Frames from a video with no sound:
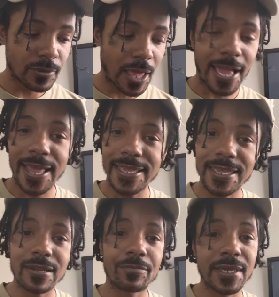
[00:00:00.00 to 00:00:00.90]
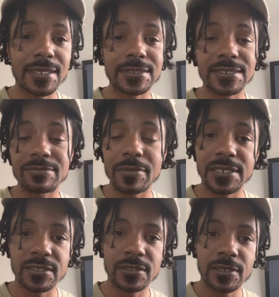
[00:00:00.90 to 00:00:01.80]
I gotta get up and get this
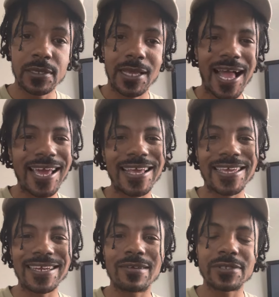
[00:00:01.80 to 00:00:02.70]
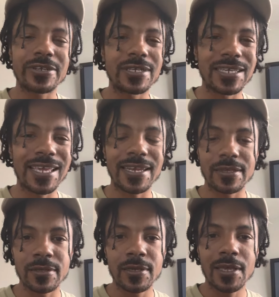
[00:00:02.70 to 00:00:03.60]
money I gotta get out there and get
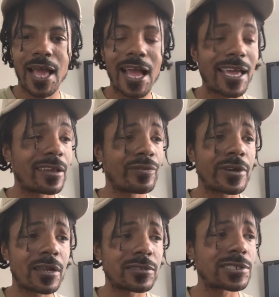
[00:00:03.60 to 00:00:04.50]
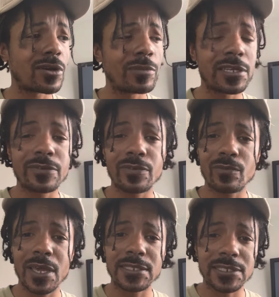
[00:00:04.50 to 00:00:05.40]
it I gotta figure out so many different
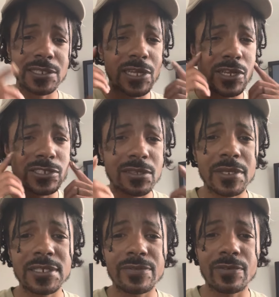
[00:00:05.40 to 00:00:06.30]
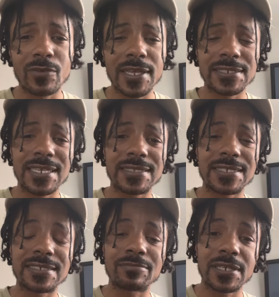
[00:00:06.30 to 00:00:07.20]
ways and learn so many different ways to get
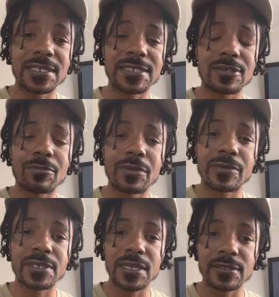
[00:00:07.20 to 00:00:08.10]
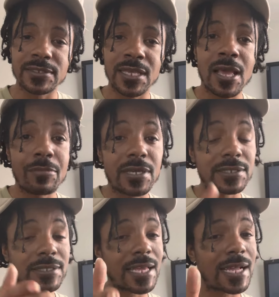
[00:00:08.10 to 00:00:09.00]
this money that's gonna be ridiculous
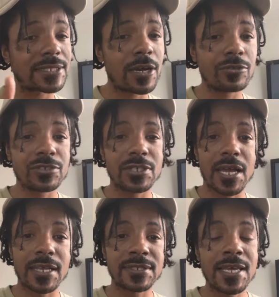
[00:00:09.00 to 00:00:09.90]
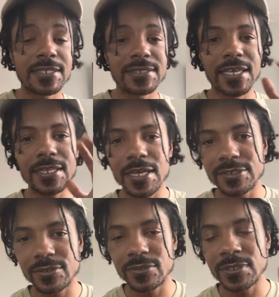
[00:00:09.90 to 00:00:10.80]
because like I told you guys ten
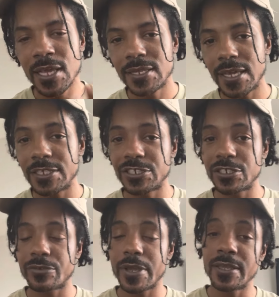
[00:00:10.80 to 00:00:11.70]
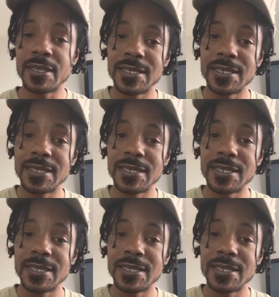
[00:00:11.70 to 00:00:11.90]
hustles that can generate